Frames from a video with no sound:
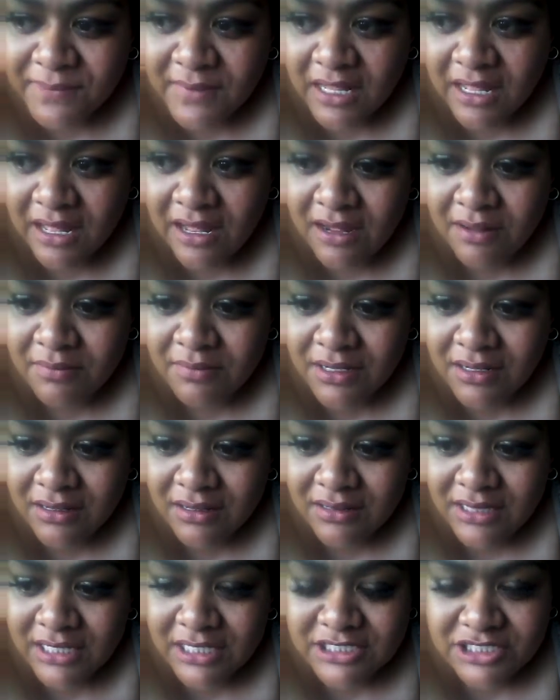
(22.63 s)
the
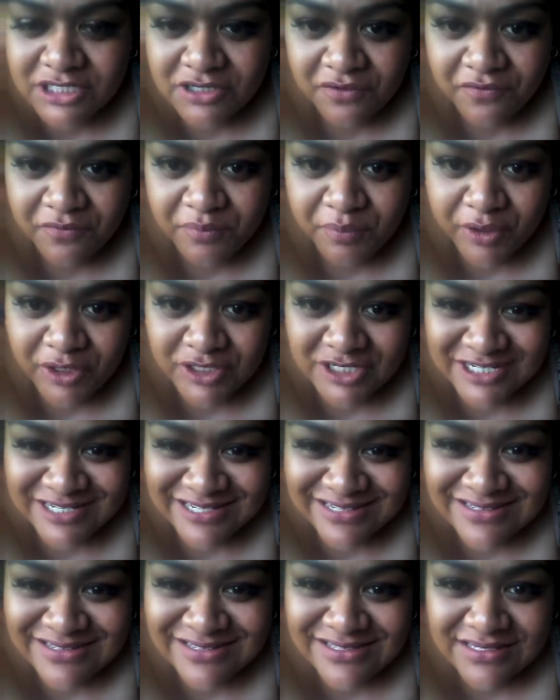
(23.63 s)
issue of
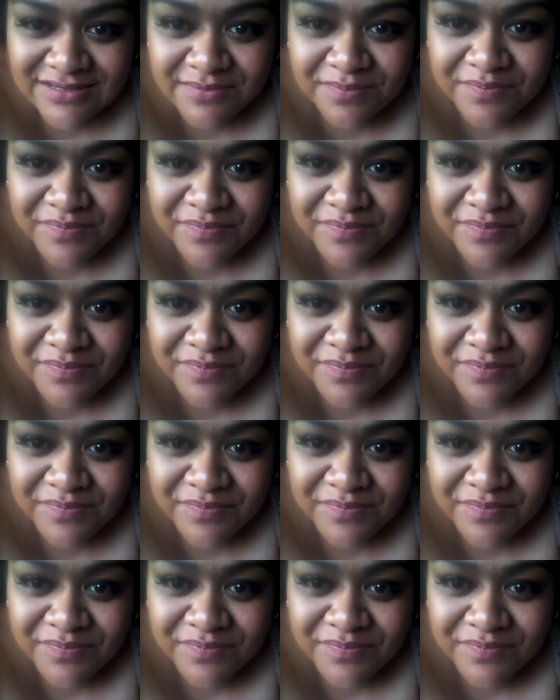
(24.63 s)
prejudice